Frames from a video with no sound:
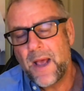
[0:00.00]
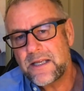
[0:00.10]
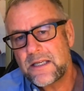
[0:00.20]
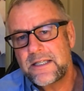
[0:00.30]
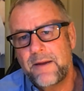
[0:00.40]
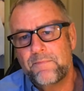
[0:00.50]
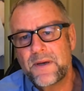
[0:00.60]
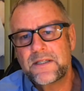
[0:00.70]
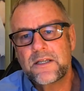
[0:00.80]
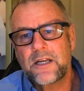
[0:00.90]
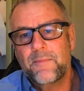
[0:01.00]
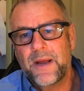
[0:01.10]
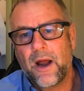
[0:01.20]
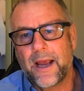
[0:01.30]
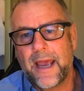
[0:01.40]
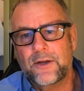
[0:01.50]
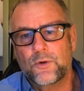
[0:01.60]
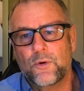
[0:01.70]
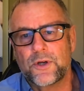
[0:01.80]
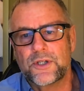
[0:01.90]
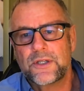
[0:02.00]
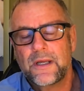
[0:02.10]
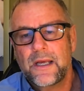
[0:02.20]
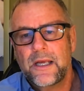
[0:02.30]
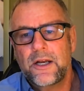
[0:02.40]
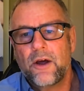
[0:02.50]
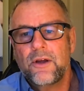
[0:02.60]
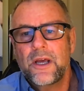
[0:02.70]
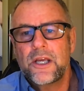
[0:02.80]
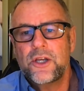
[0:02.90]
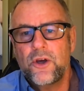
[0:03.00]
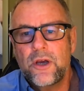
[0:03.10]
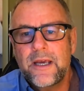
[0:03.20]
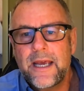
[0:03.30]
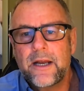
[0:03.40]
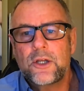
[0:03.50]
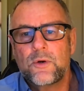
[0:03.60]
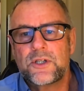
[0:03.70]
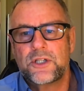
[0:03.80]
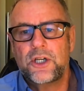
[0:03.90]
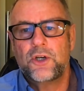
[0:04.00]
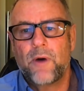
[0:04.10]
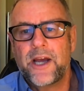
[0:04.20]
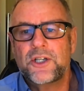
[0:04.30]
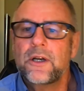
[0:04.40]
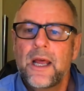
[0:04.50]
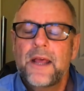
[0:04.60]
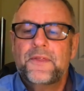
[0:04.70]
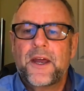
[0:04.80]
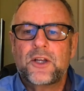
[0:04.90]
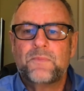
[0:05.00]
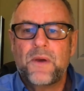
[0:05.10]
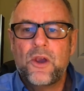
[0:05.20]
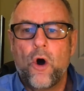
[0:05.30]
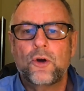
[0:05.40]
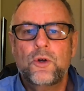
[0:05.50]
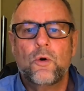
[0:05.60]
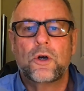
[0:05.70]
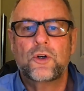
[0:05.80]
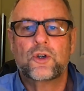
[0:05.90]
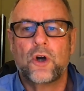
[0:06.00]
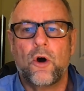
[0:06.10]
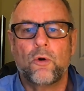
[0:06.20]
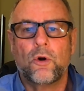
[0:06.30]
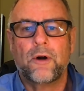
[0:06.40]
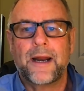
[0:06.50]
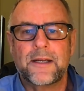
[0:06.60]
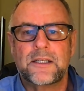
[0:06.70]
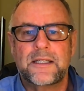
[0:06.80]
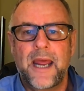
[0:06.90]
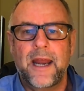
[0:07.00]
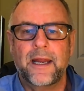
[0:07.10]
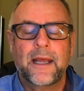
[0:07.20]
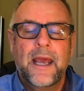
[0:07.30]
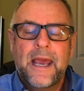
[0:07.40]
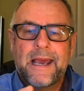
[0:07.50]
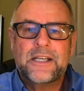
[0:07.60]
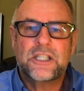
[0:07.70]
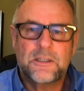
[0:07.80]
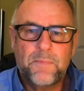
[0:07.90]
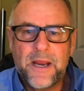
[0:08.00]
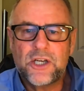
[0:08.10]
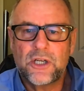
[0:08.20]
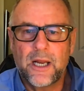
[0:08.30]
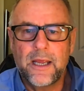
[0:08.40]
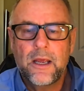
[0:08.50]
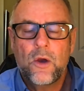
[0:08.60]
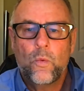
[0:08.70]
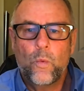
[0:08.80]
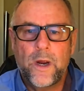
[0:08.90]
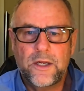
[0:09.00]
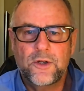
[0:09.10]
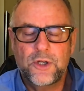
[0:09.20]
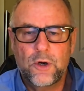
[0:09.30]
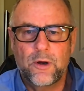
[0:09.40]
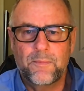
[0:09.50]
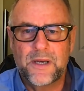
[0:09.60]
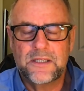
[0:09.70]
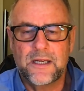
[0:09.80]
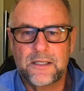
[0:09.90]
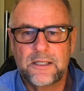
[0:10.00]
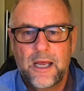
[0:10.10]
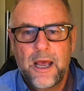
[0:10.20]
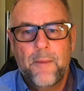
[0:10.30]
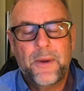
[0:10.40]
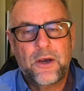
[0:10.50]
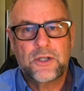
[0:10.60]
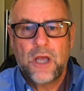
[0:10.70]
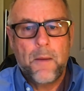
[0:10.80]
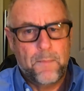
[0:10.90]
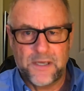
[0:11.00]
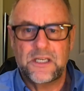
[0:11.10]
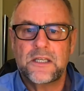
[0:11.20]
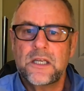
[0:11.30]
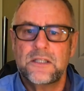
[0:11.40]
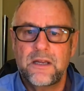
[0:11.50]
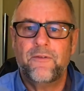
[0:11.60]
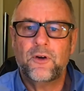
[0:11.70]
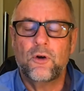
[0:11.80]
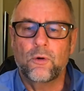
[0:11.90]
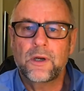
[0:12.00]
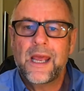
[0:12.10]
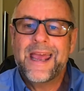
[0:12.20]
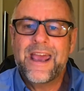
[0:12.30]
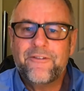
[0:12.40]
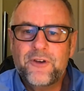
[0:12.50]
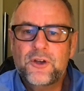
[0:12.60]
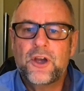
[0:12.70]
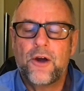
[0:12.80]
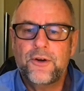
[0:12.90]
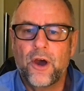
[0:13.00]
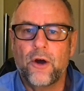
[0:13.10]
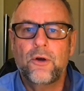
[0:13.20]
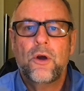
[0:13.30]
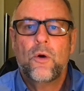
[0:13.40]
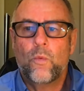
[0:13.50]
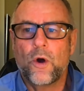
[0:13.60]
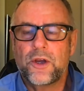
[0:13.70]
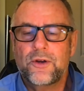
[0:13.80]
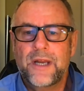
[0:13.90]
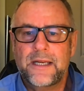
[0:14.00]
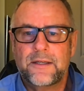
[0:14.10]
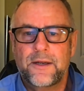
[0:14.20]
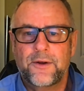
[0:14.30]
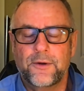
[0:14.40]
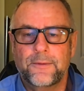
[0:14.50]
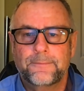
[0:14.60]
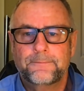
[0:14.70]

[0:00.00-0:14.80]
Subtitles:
as I said, business can be like our daughters. You can get into a situation that is beyond your control or understanding, especially when you're new in business, because business is difficult if you don't know what you need to do.